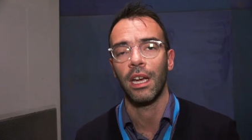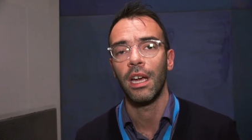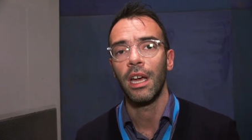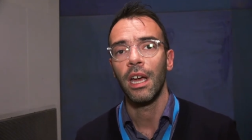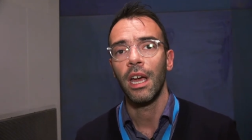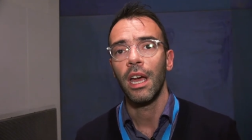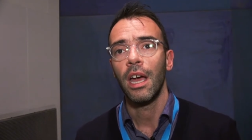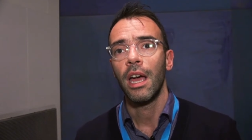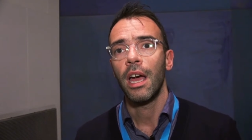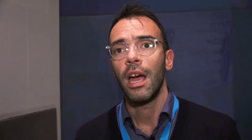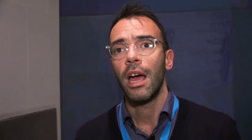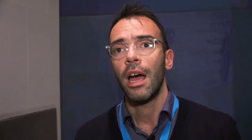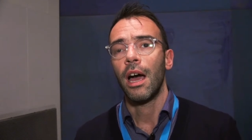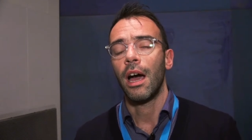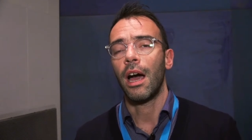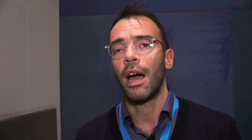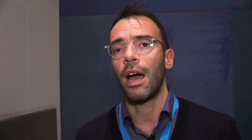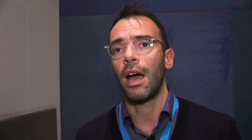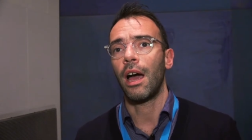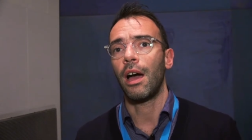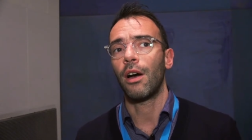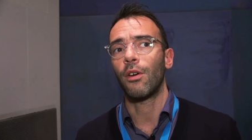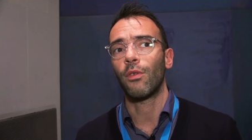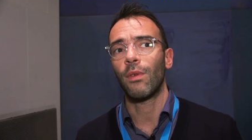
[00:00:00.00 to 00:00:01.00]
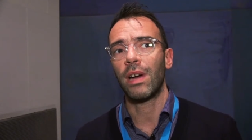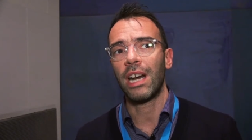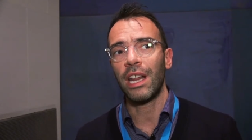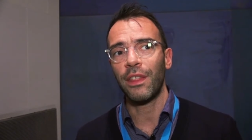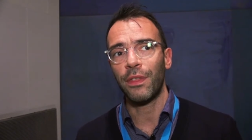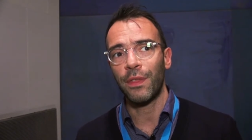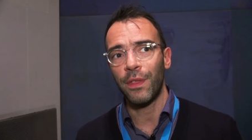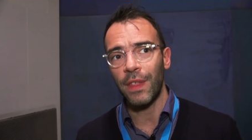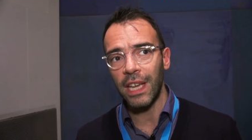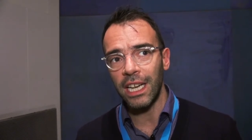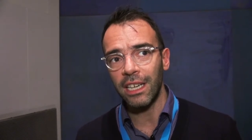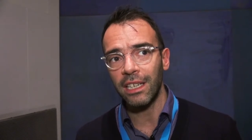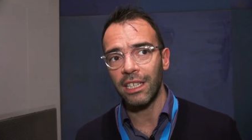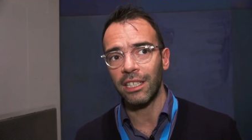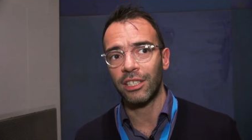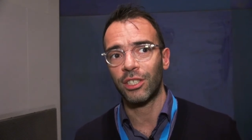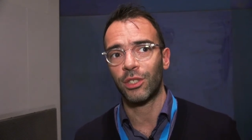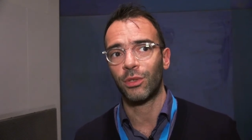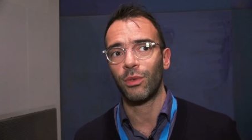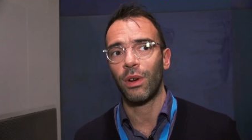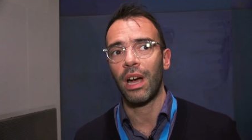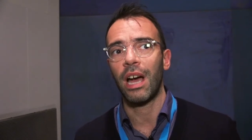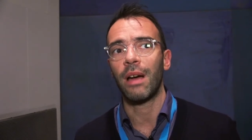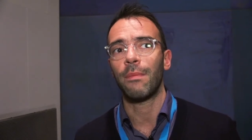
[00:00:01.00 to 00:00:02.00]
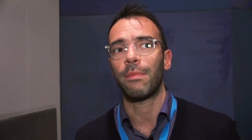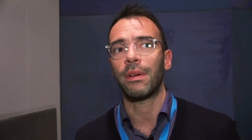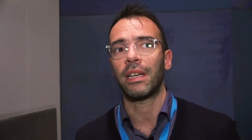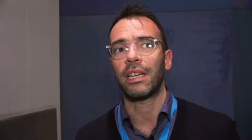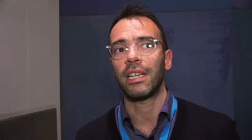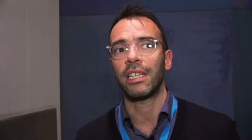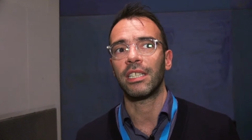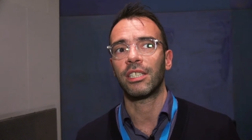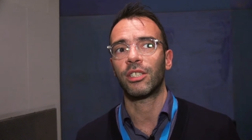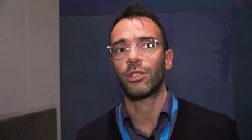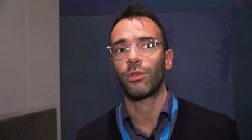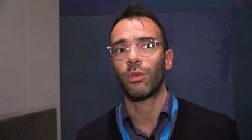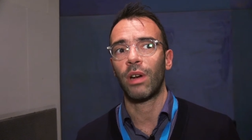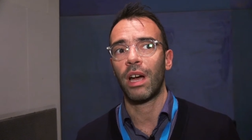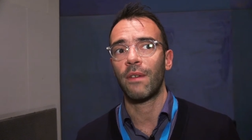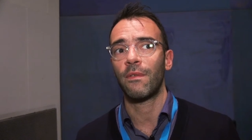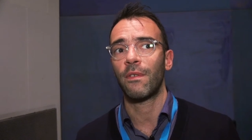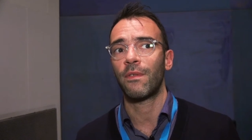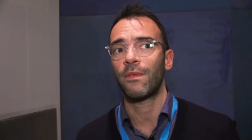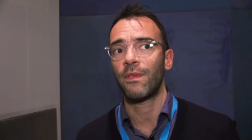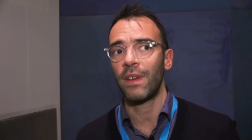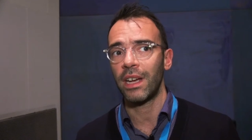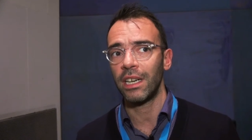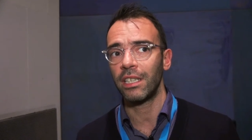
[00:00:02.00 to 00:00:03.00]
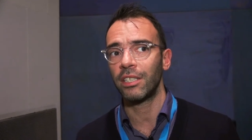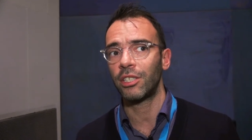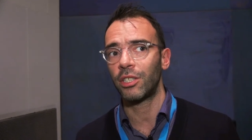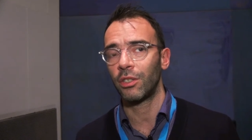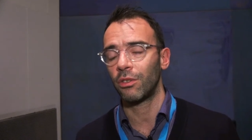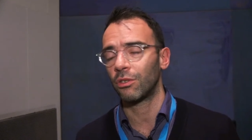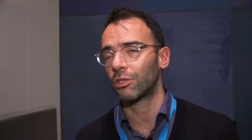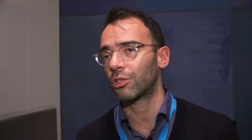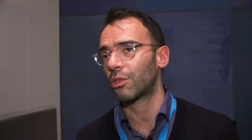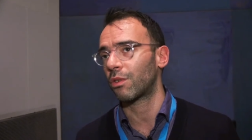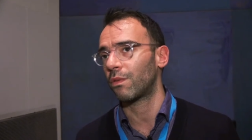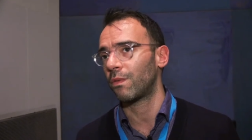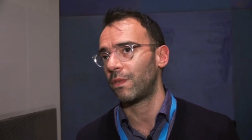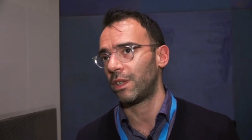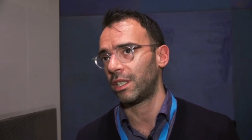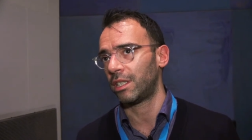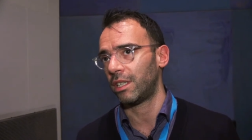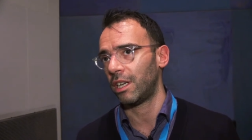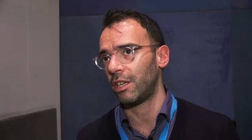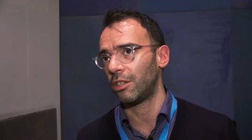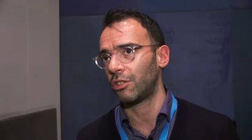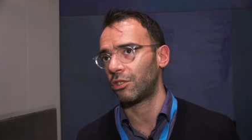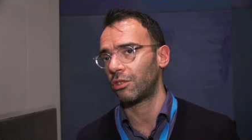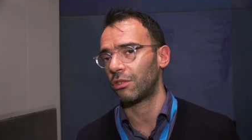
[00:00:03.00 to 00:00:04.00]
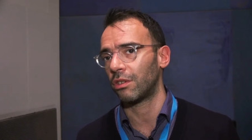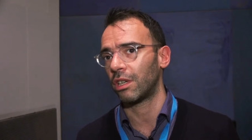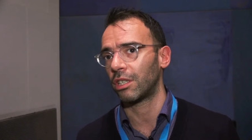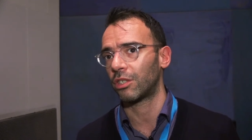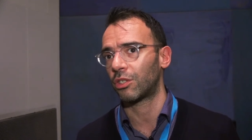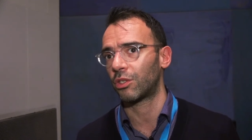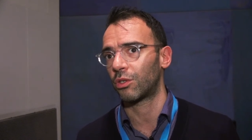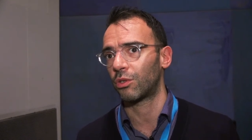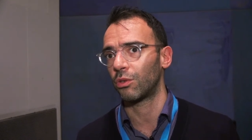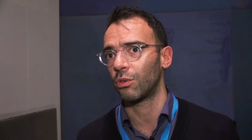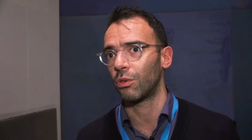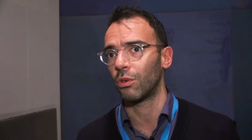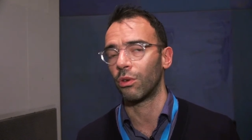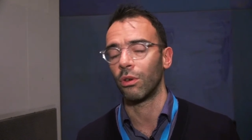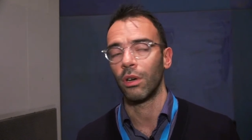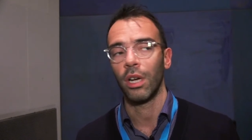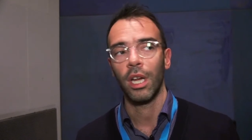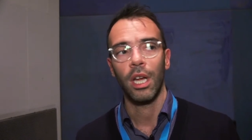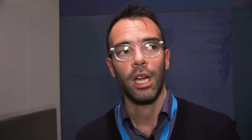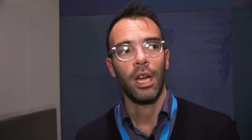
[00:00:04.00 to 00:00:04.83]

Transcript: Uh, what I think needs to happen is to have a very serious conversation as to